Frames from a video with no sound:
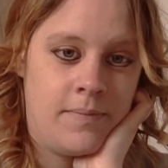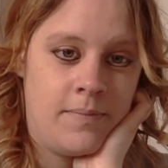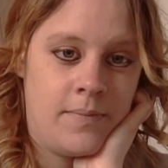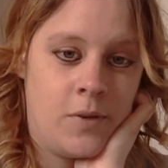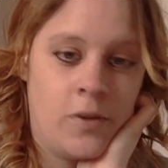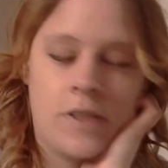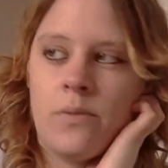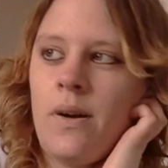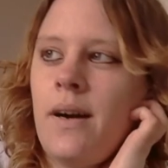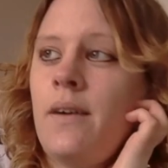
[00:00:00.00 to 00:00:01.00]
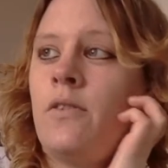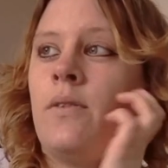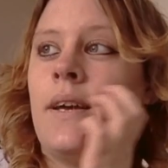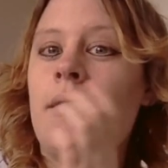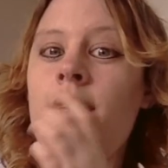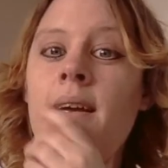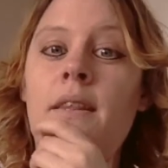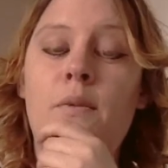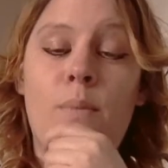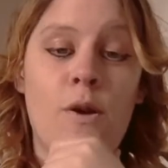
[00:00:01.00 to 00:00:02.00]
Also, the while, I think at
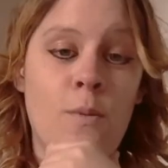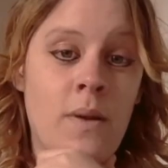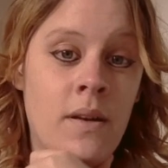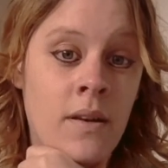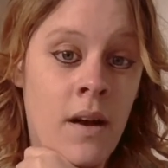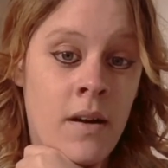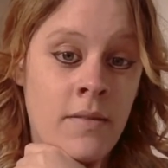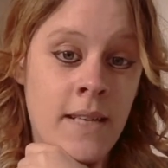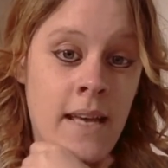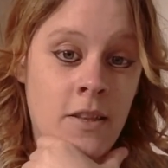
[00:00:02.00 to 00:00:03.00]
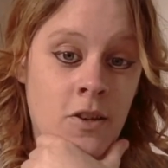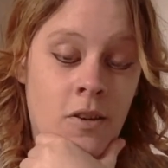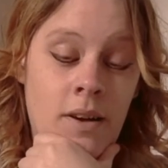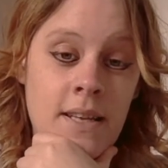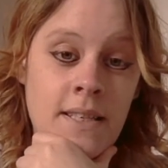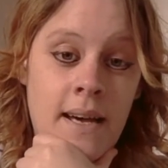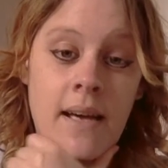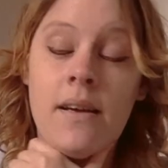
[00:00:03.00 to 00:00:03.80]
the moment our death toll is at